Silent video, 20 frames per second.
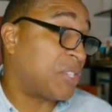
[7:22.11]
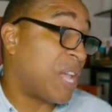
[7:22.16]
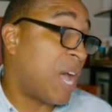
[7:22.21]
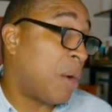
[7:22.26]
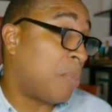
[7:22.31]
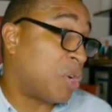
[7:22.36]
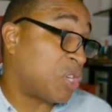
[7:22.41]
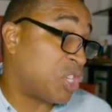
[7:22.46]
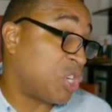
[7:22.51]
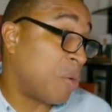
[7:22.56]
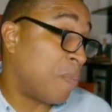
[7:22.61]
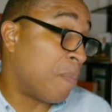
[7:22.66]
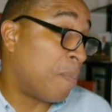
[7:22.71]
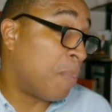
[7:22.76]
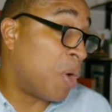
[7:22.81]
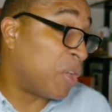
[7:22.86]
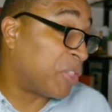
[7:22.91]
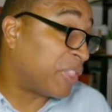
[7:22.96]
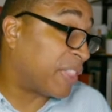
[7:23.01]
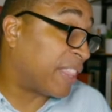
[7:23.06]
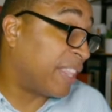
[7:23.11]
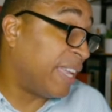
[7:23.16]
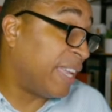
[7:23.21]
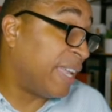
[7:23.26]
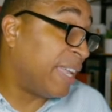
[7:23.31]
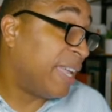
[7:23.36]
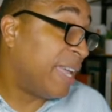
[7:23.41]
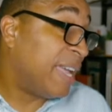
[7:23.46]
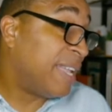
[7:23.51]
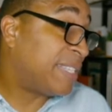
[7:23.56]
how much your
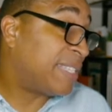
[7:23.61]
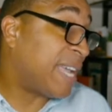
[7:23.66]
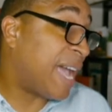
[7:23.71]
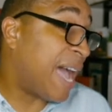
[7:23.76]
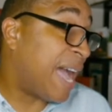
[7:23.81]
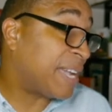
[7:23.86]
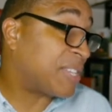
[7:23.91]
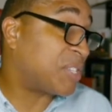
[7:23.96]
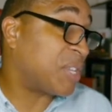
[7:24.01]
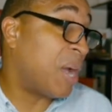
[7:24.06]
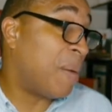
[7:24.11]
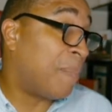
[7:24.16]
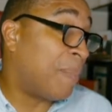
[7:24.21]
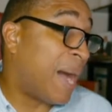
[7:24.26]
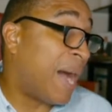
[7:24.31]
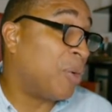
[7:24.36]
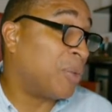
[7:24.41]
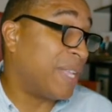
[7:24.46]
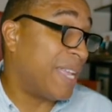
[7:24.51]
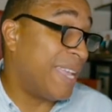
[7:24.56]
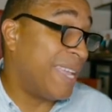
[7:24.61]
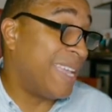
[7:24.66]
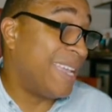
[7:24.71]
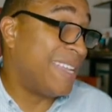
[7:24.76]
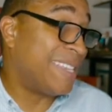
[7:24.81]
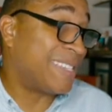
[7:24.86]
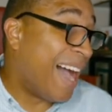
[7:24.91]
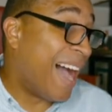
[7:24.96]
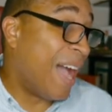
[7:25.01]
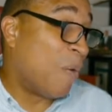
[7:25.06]
monthly tax amount
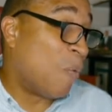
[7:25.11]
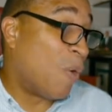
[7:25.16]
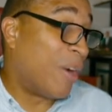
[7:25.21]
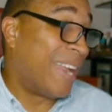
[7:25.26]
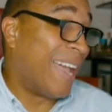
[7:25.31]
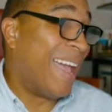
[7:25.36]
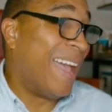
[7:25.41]
is. I want to